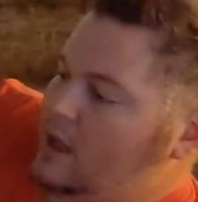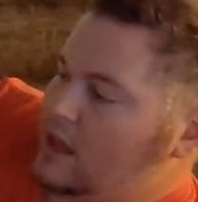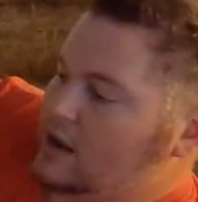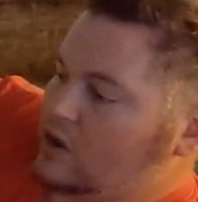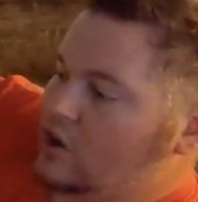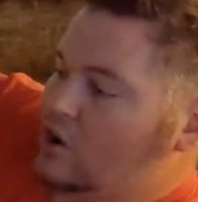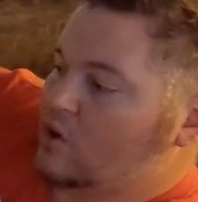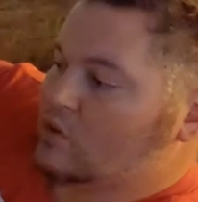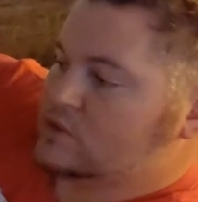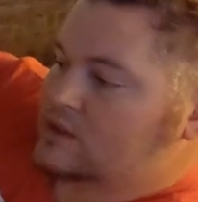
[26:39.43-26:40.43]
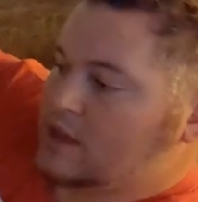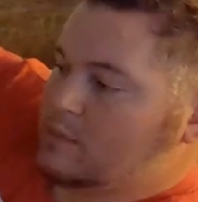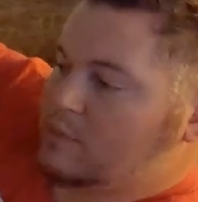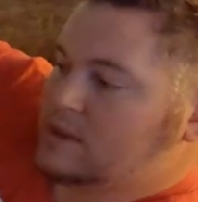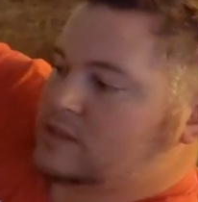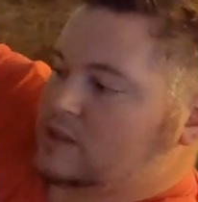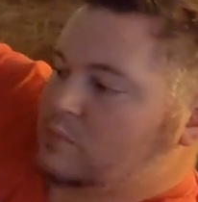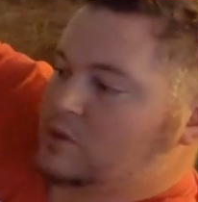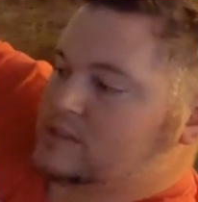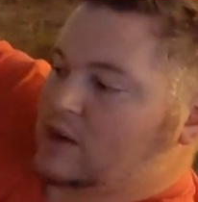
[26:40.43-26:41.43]
and it goes and it basically
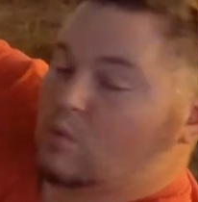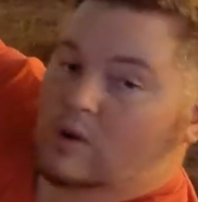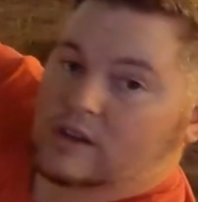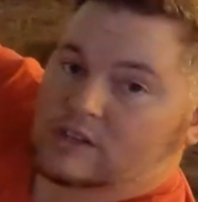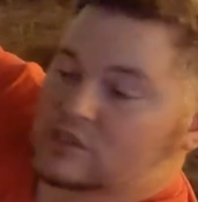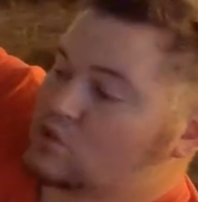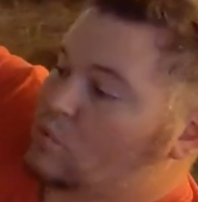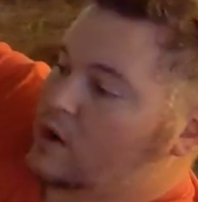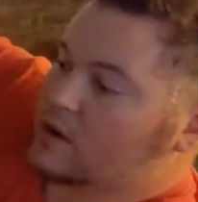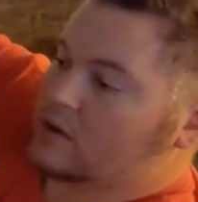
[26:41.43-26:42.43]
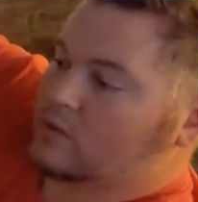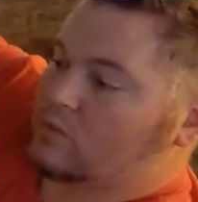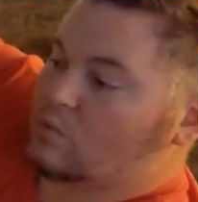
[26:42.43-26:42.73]
puts that 1-inch square